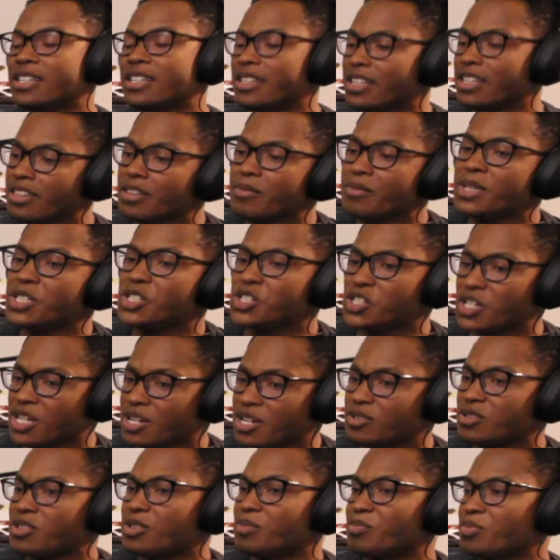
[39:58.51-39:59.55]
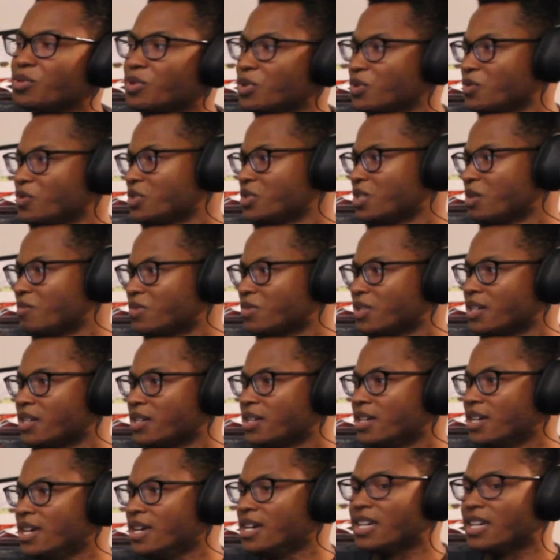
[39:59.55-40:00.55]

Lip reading: Give them a chance to prove something.